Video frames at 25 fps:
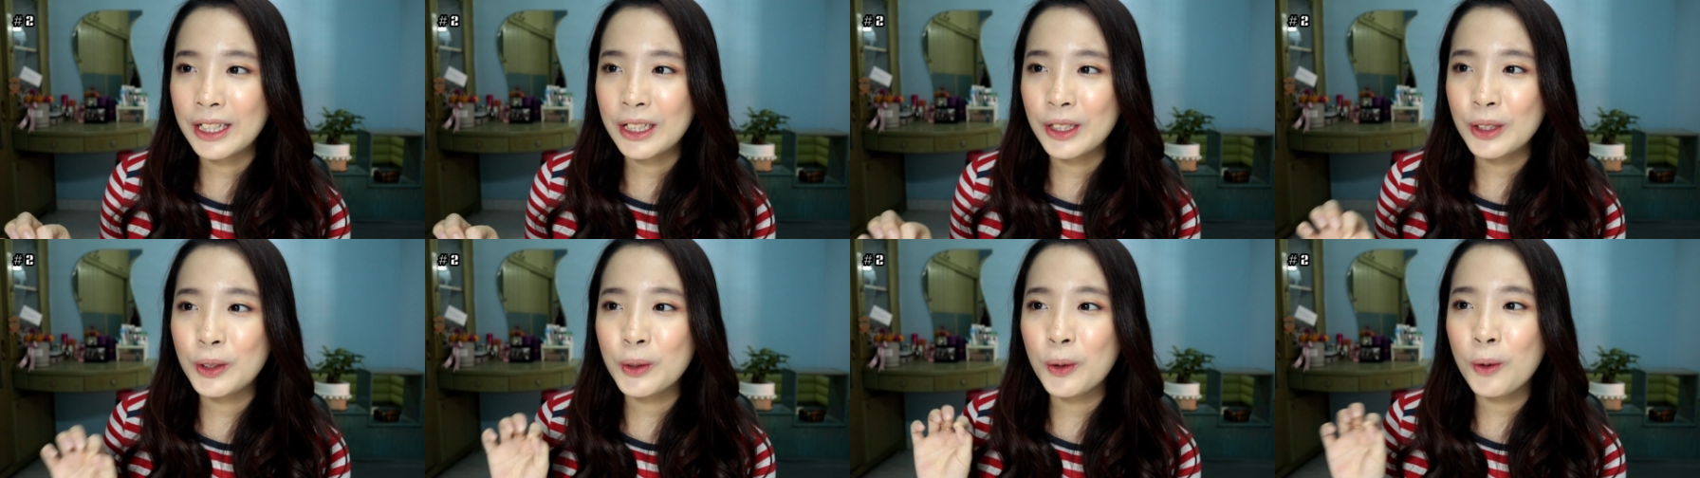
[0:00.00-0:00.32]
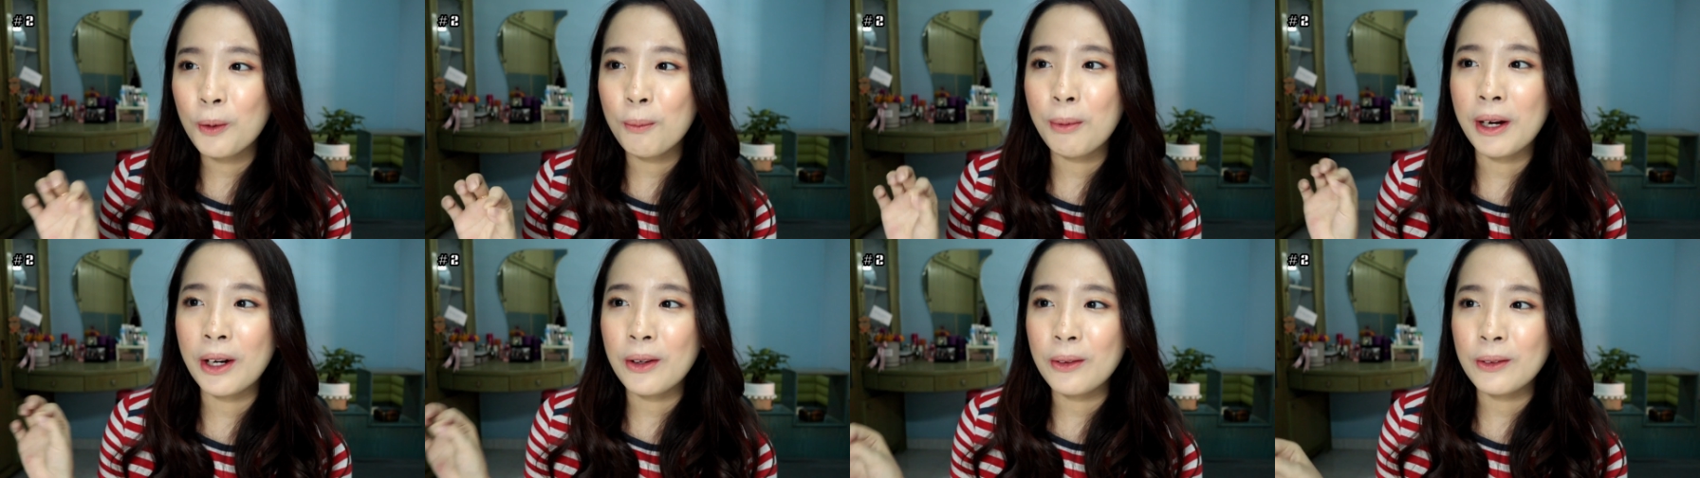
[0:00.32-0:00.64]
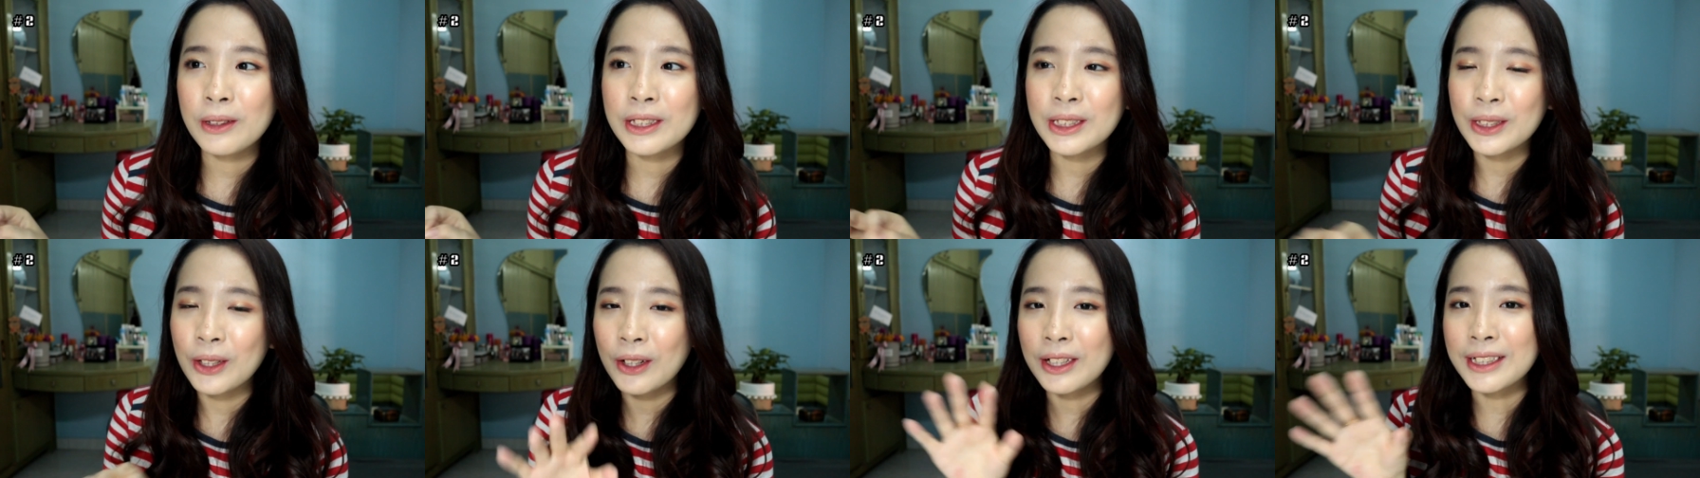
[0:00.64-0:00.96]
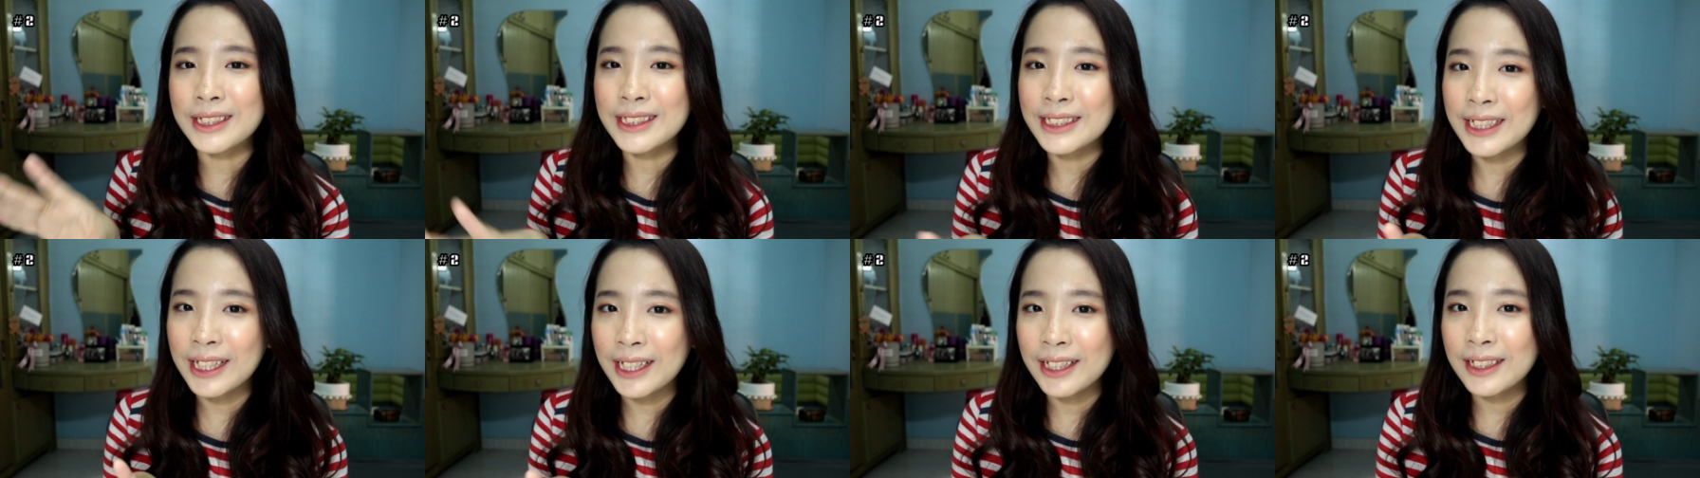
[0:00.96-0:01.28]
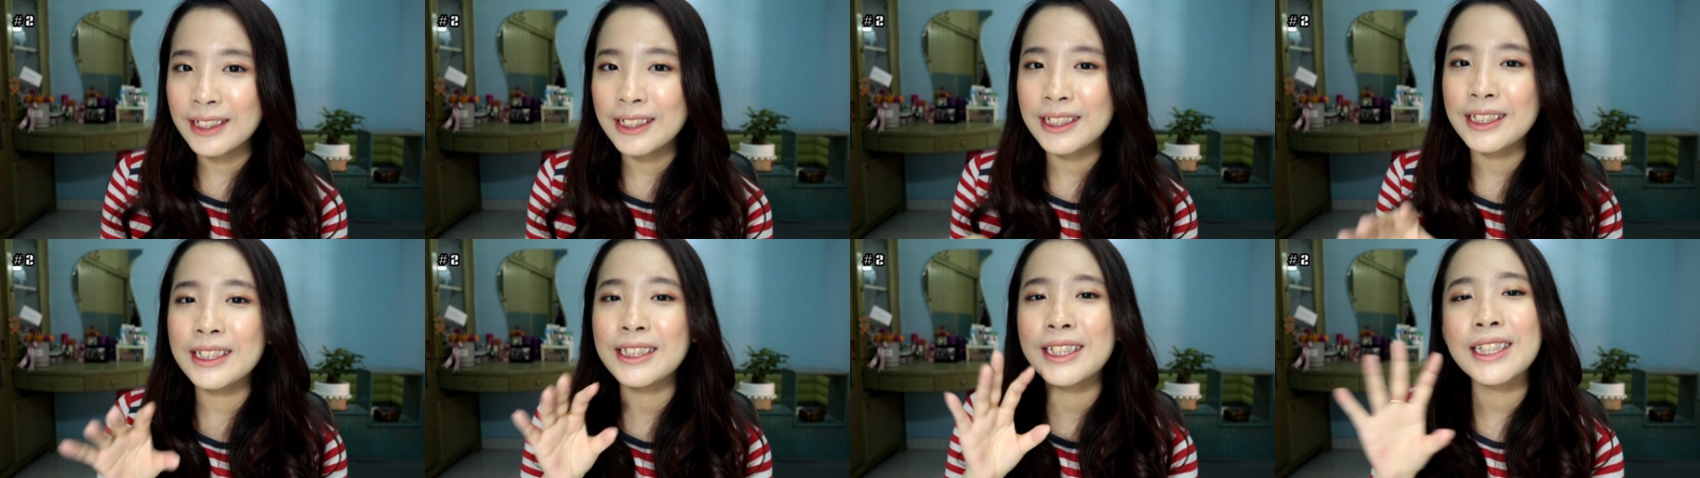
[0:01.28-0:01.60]
Johor Bahru is not a state.
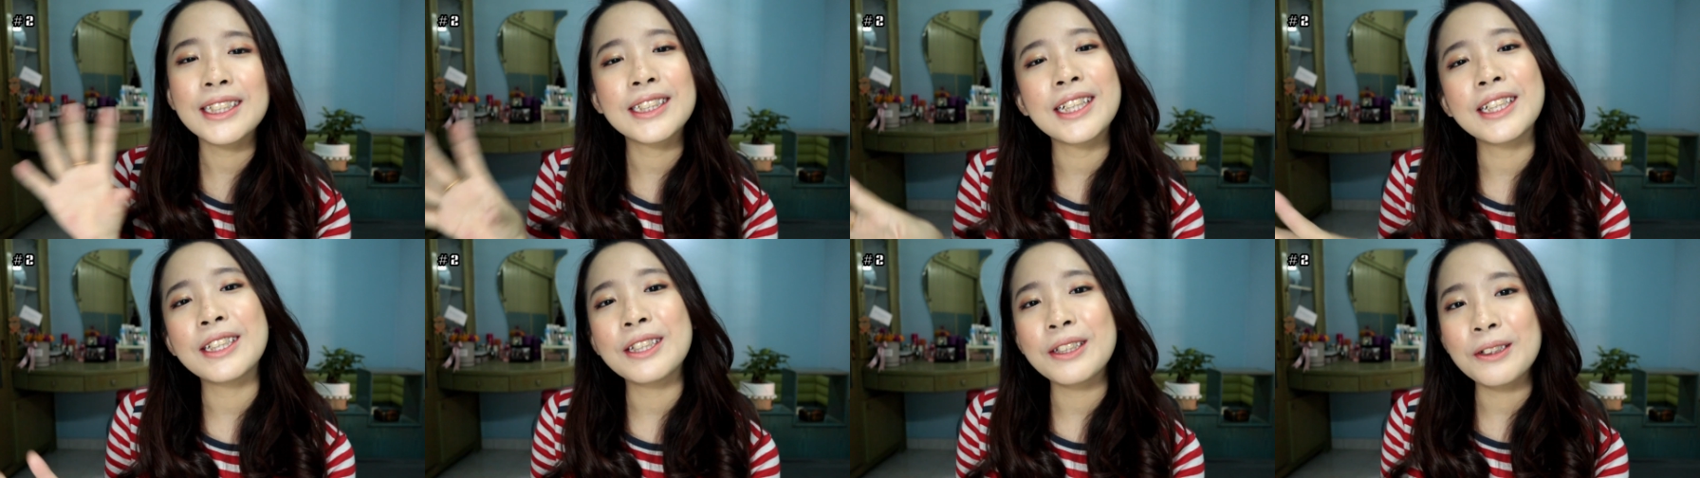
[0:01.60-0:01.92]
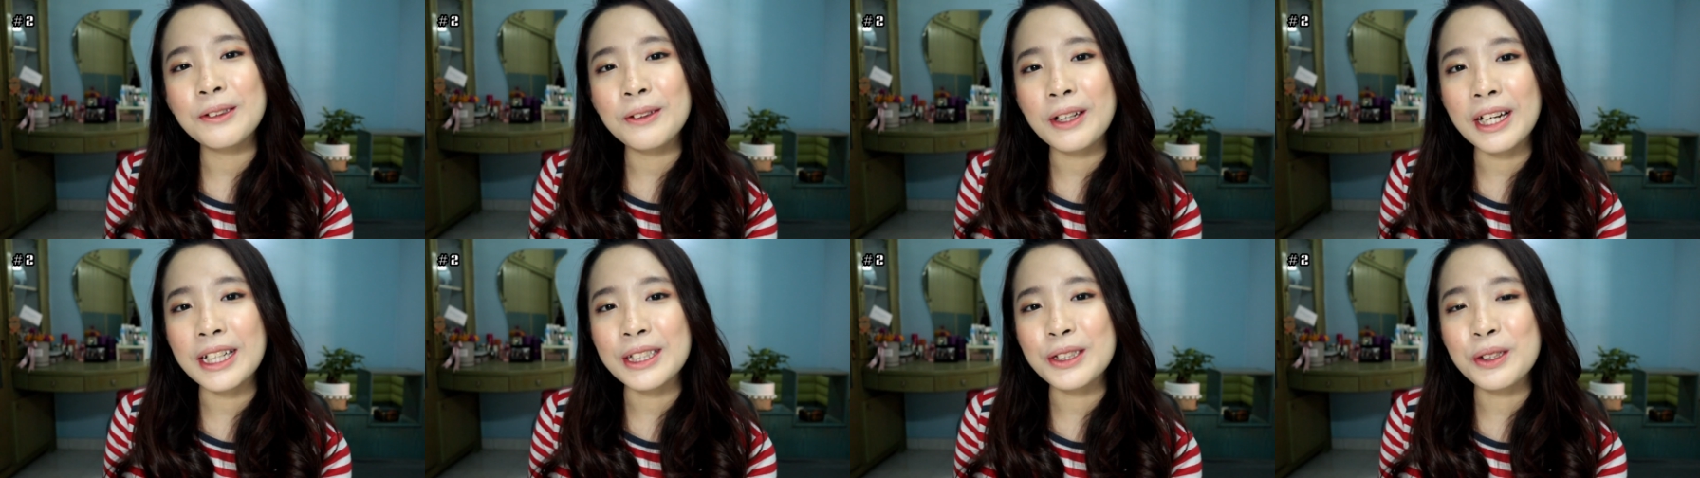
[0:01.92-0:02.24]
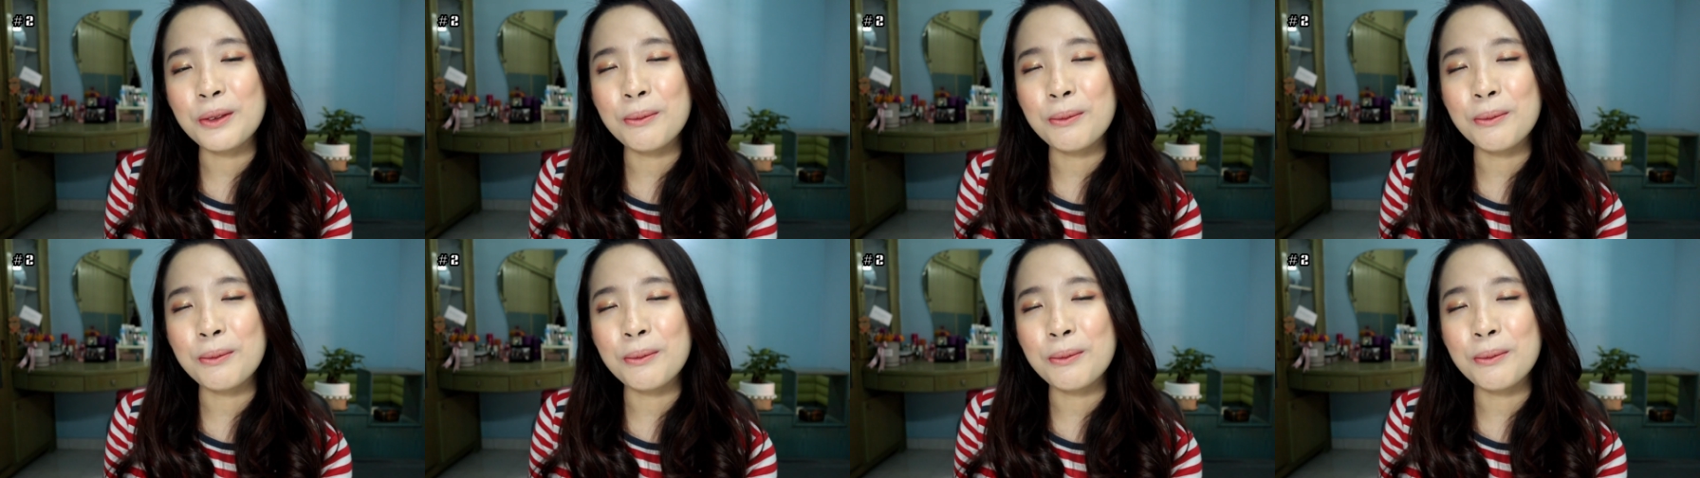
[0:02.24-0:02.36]
Just letting you guys